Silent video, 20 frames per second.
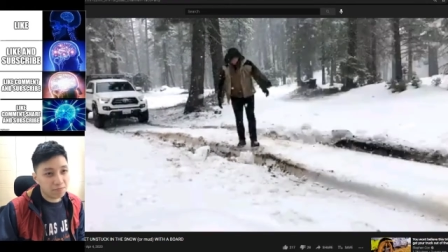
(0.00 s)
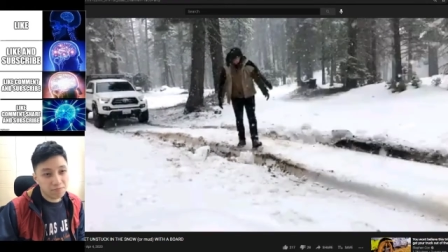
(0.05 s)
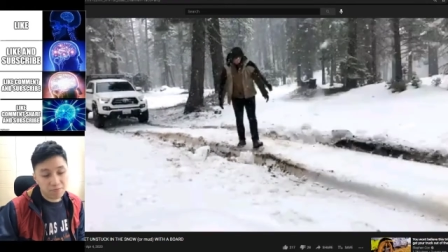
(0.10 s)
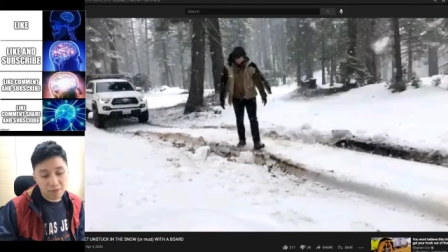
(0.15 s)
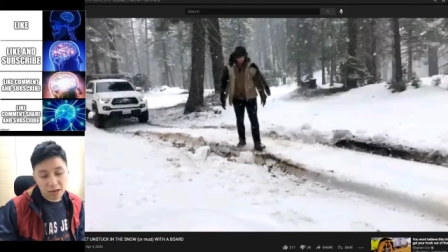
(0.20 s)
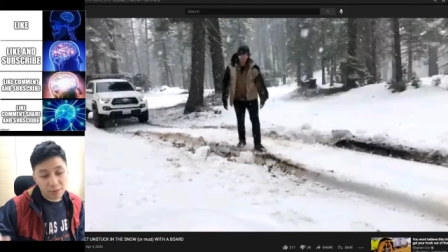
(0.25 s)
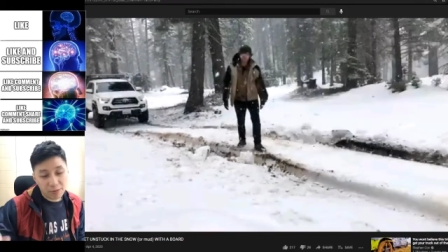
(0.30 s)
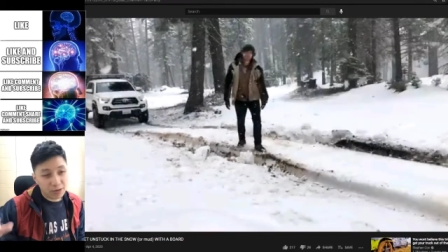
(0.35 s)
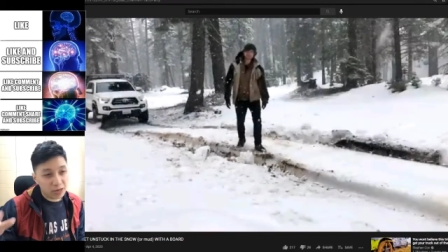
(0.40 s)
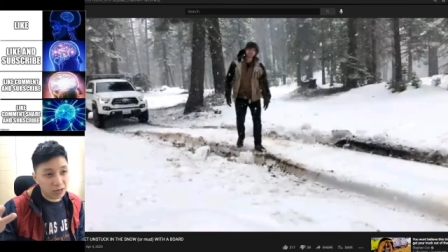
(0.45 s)

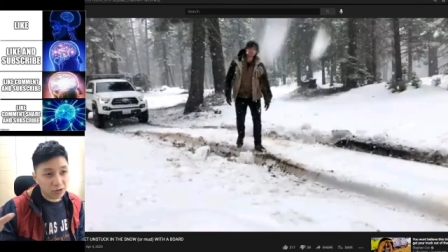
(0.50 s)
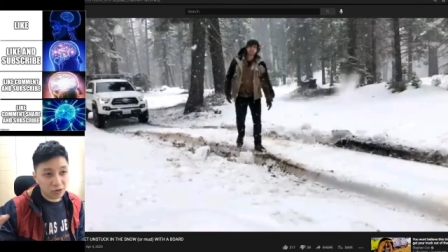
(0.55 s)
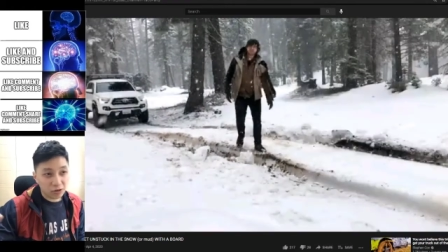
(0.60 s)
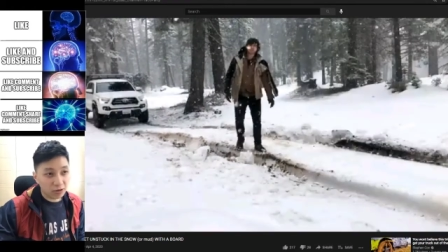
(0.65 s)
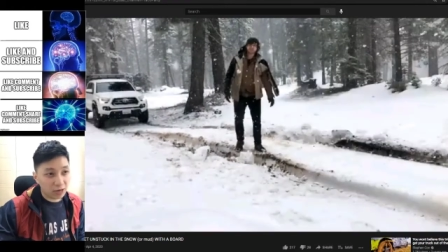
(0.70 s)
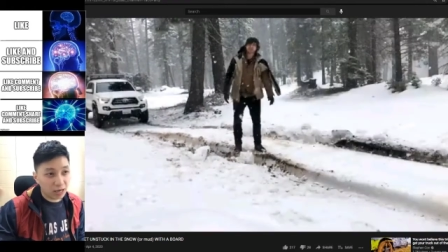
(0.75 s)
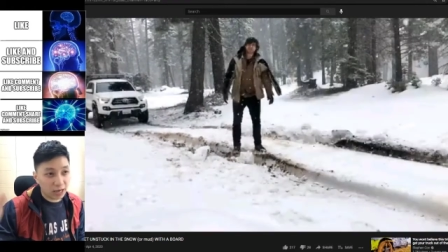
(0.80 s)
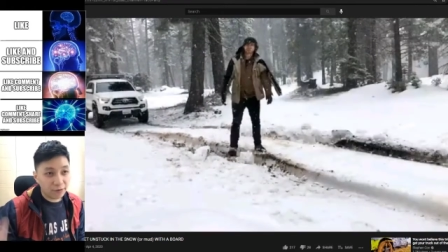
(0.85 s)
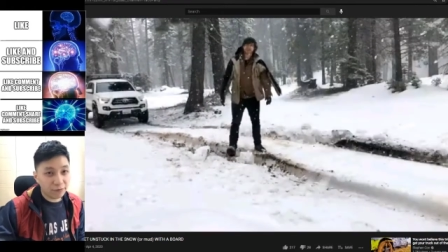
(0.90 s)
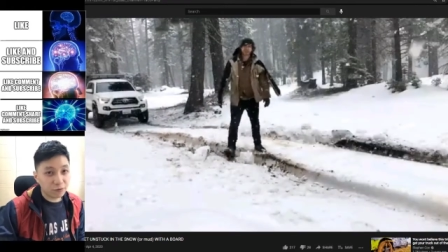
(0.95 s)
maybe in your
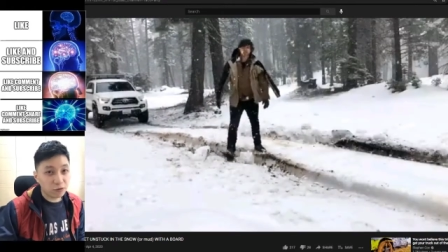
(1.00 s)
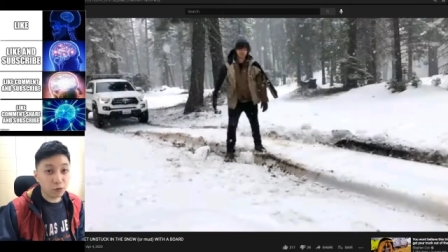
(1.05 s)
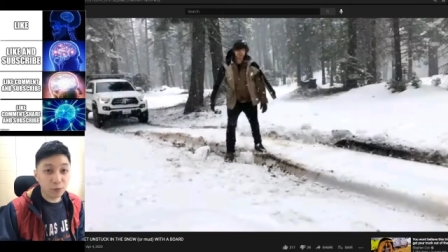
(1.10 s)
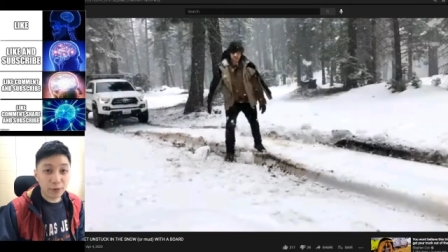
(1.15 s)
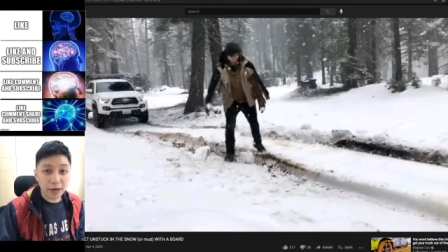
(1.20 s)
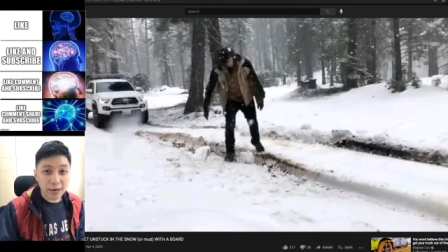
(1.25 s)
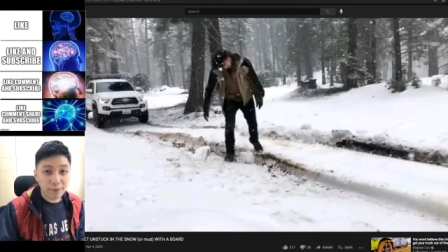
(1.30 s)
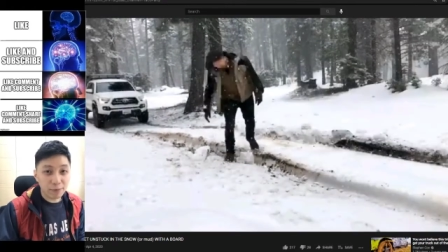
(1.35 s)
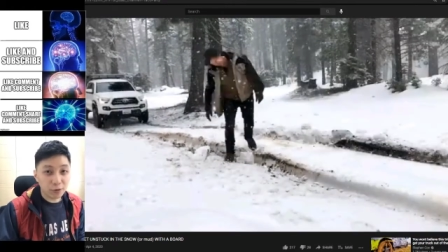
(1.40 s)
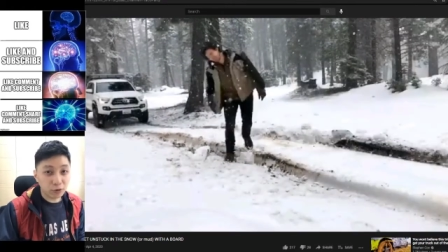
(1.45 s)
life you'll be
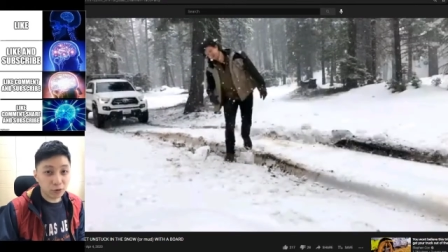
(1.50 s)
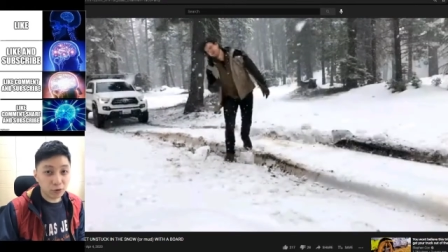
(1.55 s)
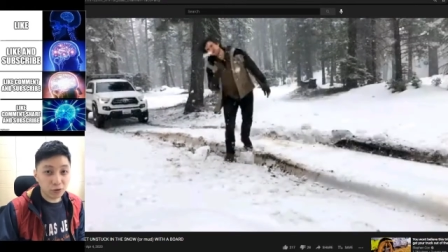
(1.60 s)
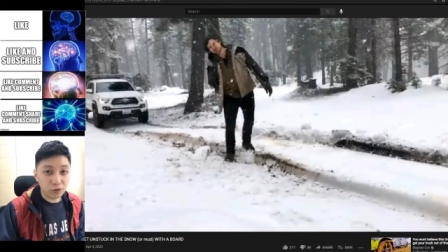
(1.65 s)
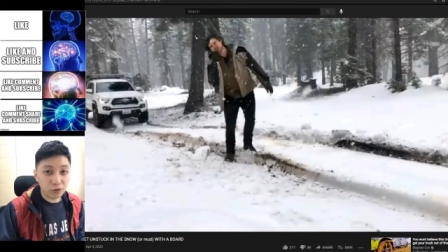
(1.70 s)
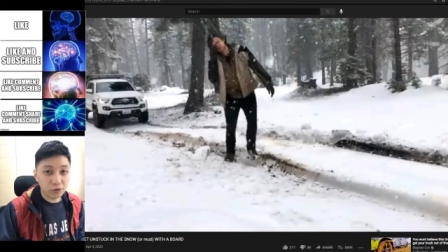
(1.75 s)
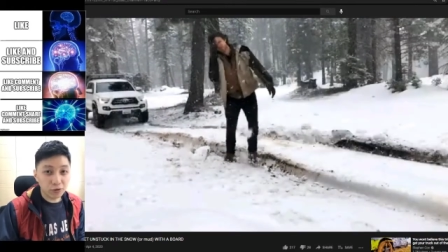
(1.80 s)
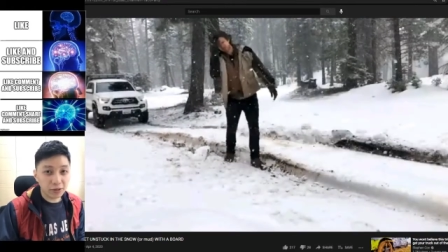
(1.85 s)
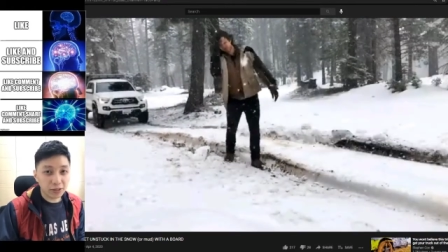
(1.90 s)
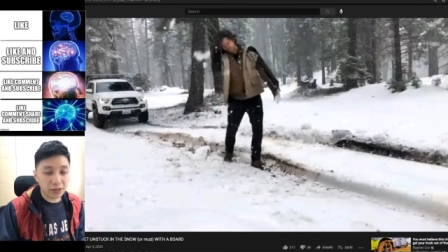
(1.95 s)
able to
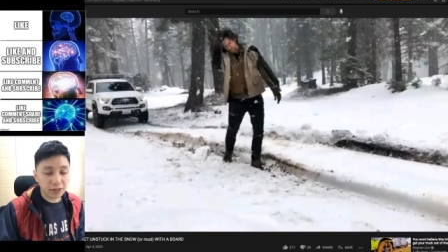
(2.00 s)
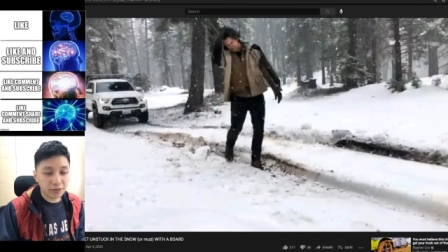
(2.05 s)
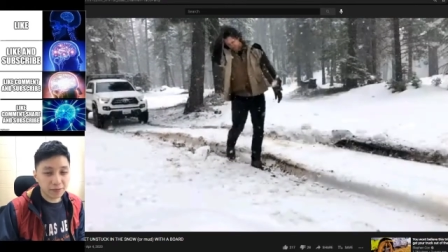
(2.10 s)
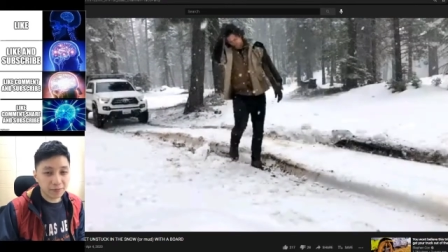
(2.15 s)
use it.